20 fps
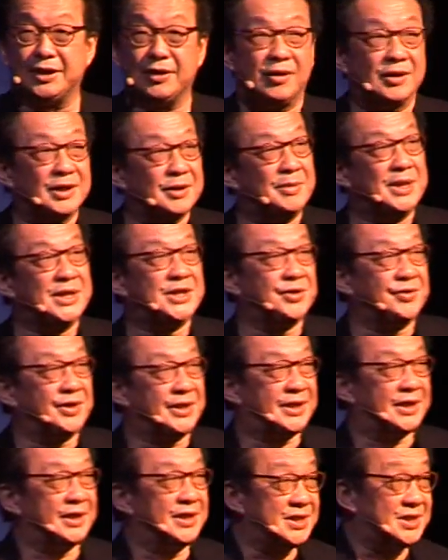to, and all the major
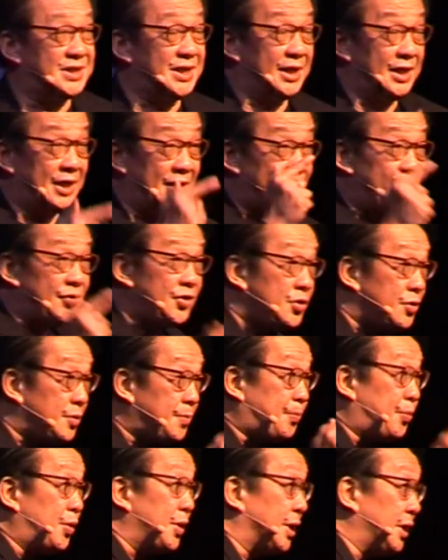retailers say, if
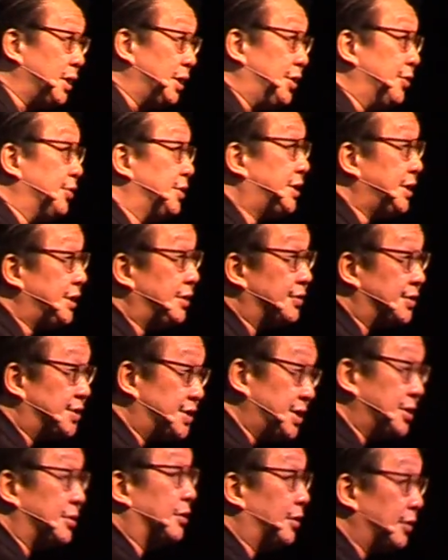you put duty
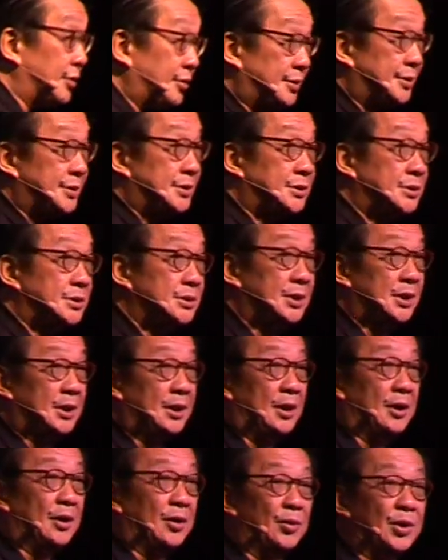to zero,
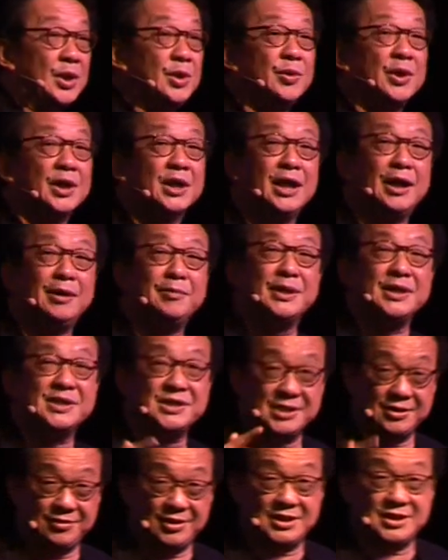we will come
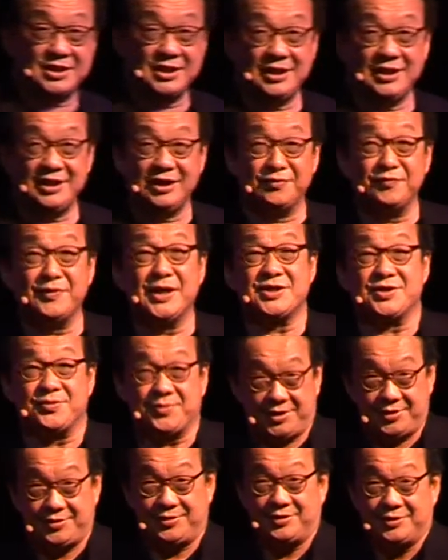and seriously
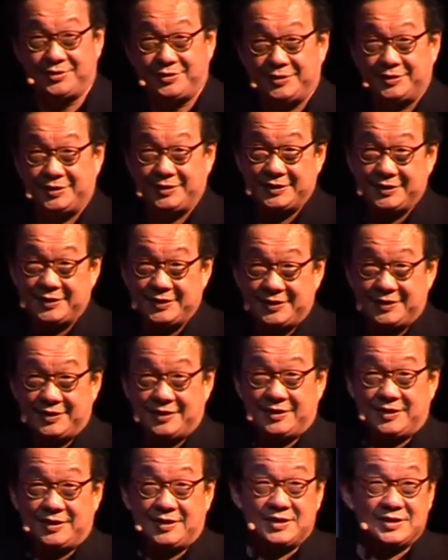invest with you.
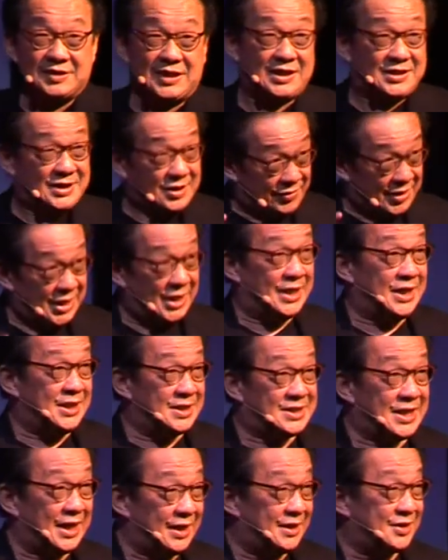So I said,
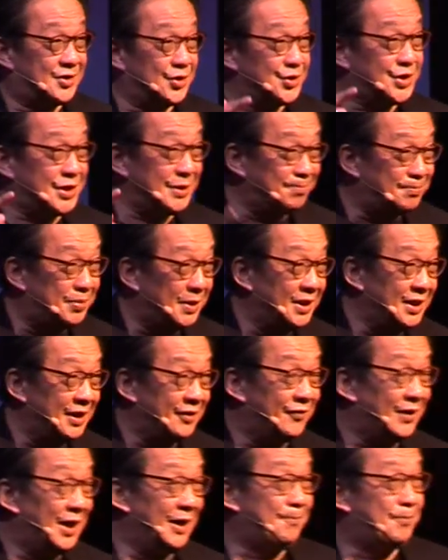really? Is that so
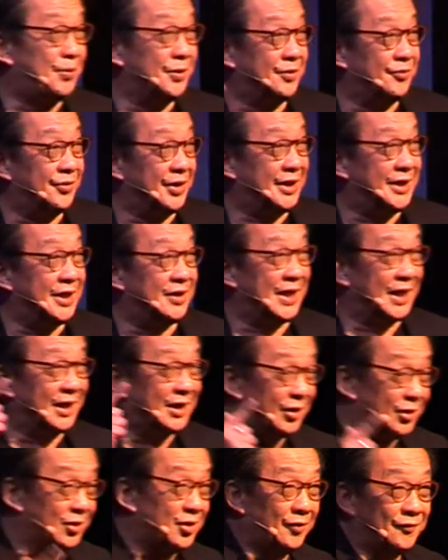simple? If I put retail
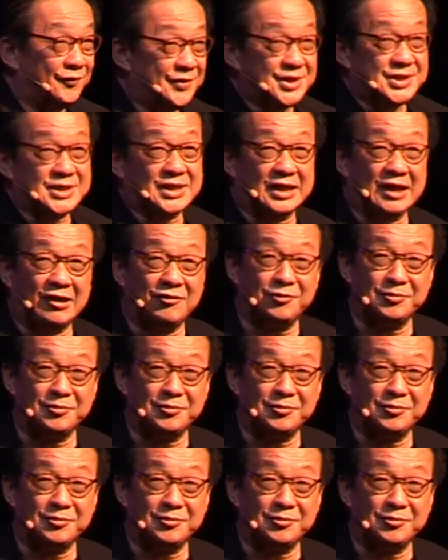and can convince the